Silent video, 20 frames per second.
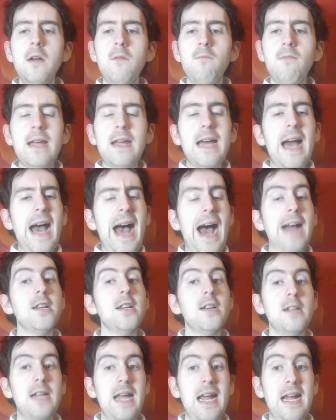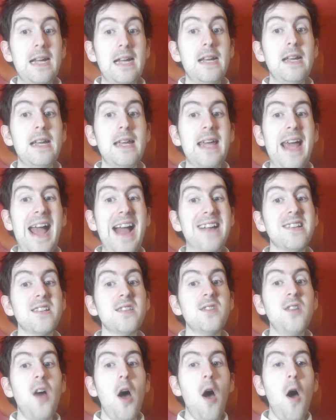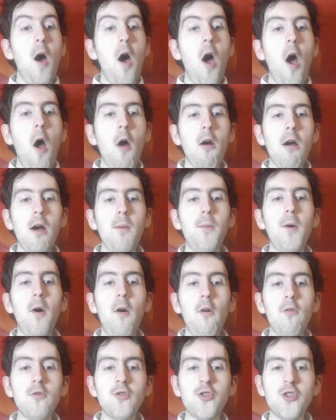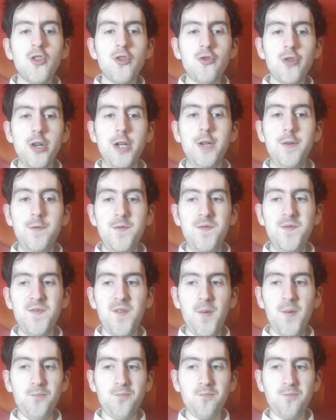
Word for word: we actually get the horrible truth